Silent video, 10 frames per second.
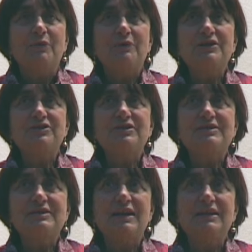when she
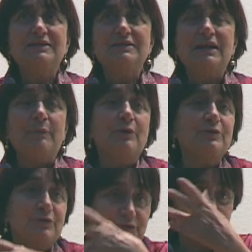said
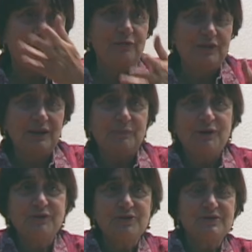about coughing
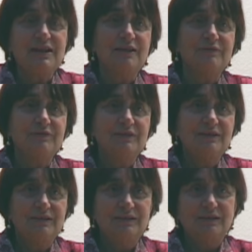about herself,
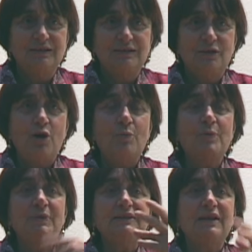on
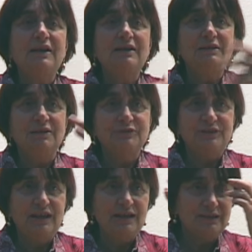me mettra en
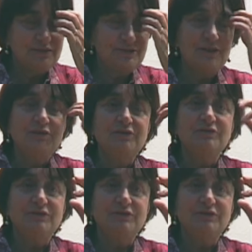terre, seul,